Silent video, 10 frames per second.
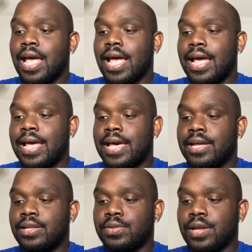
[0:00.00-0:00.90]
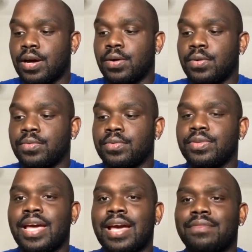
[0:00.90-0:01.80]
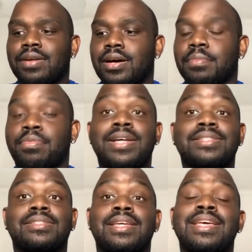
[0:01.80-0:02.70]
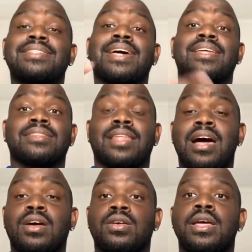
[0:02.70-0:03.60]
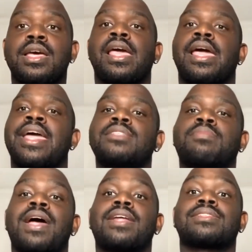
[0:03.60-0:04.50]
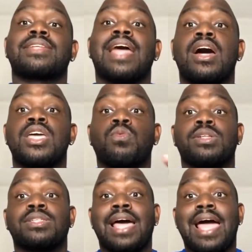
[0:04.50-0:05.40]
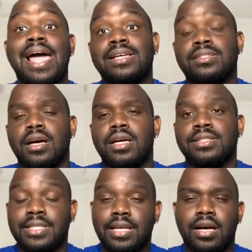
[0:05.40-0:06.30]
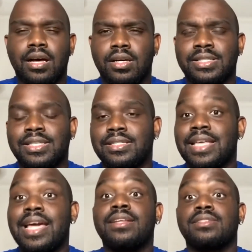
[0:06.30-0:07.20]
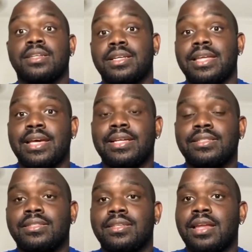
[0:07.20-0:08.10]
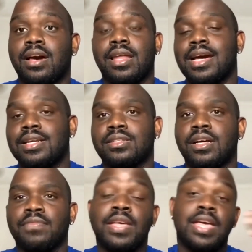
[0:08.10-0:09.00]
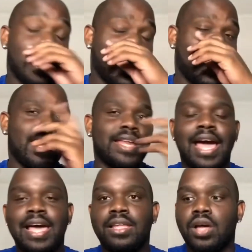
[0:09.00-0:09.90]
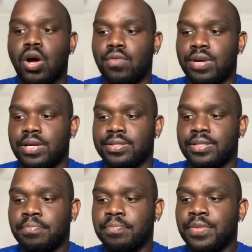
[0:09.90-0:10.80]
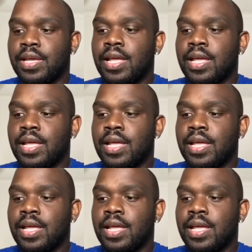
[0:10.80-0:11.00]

And, you have Preston. He's at his locker. He's practicing how he wants to ask Sandy to the dance and all that kind of stuff. And Haley overhears him.